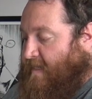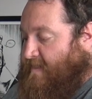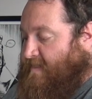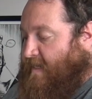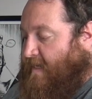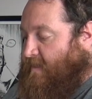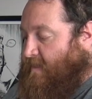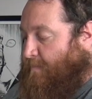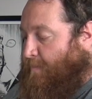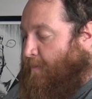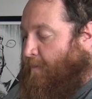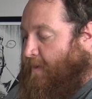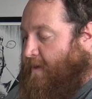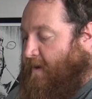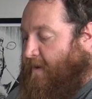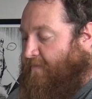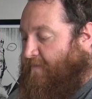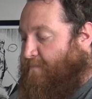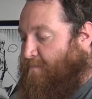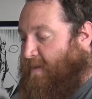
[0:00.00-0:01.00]
That's not the
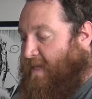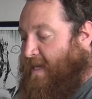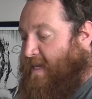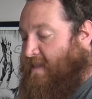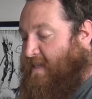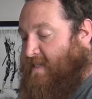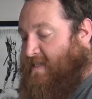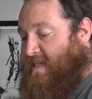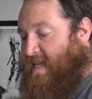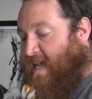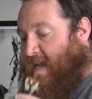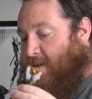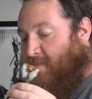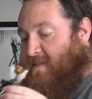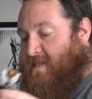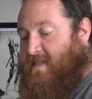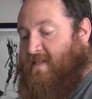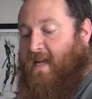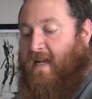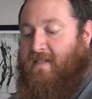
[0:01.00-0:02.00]
point of playing these
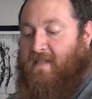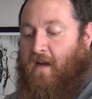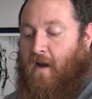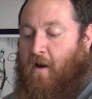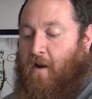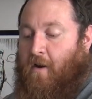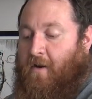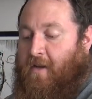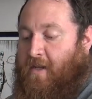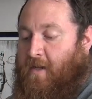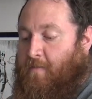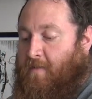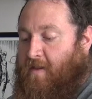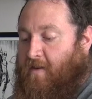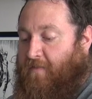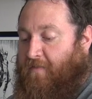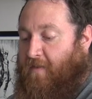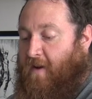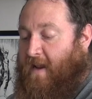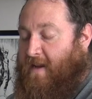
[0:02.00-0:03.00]
games, is not to argue
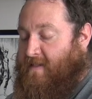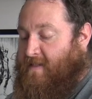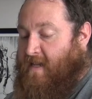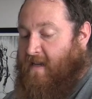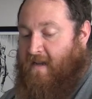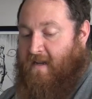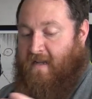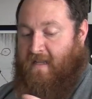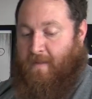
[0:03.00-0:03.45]
with your friends.